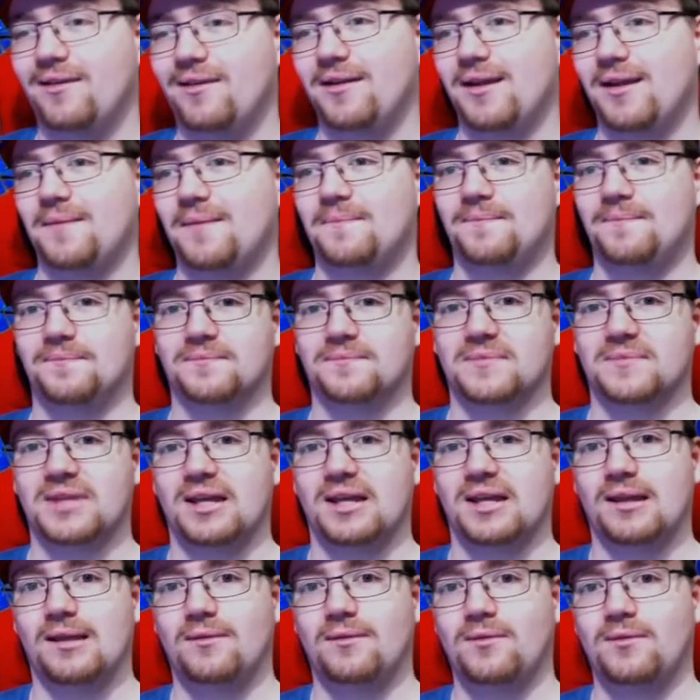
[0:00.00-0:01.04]
Alright.
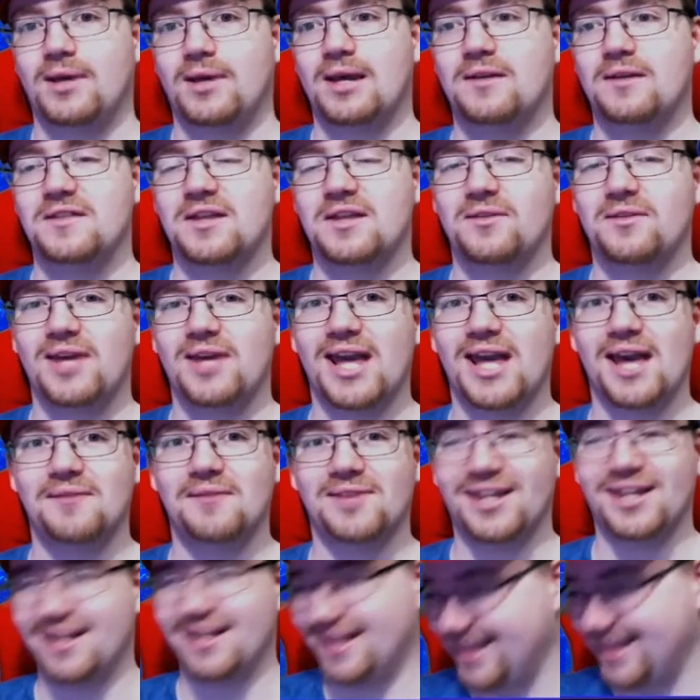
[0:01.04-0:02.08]
Well, there we have it.